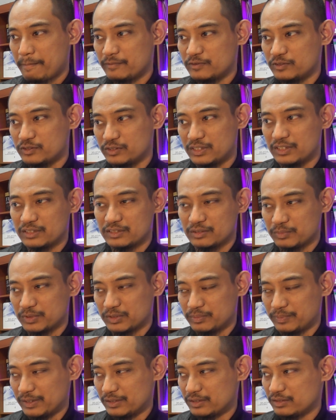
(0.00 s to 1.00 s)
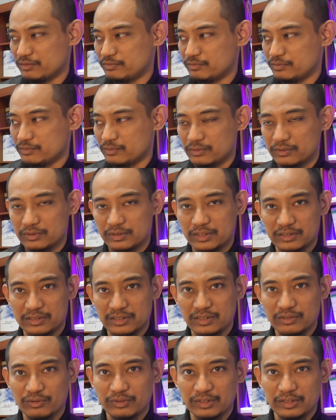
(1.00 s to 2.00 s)
Judaism perspective, a
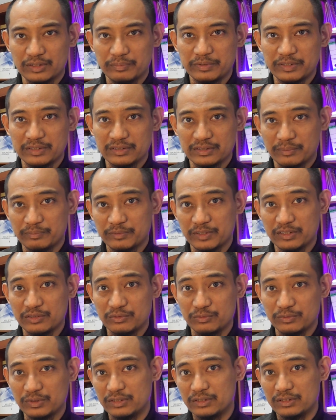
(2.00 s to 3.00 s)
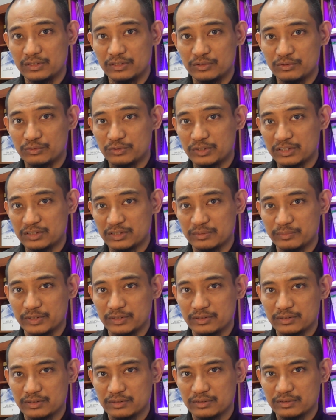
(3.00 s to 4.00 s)
Christian already brings something new in the New
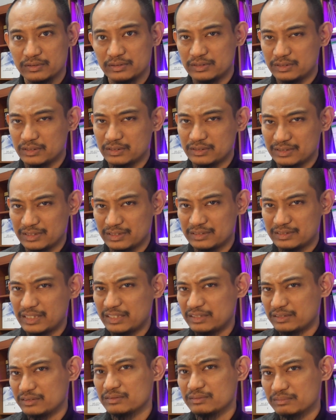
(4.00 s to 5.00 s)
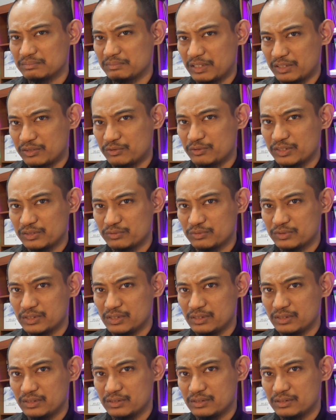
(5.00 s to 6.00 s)
Testament. Is that accurate to
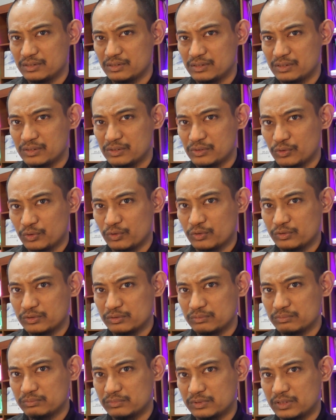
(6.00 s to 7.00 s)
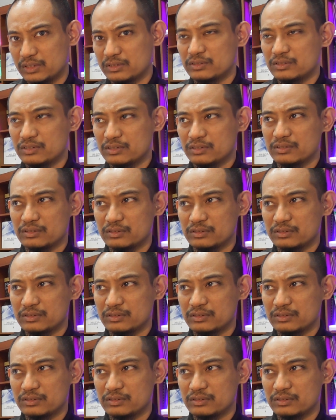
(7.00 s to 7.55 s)
say? Or does the